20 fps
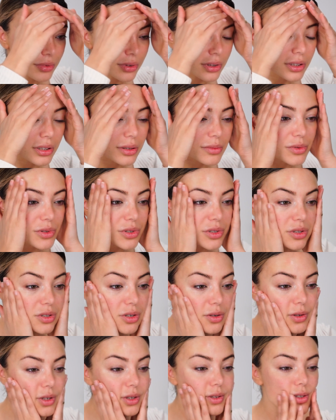And I'm just
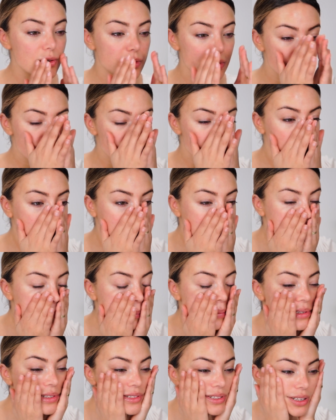going to use that on
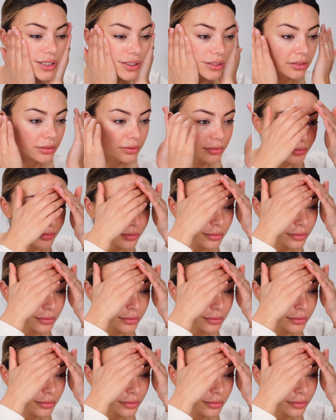my skin.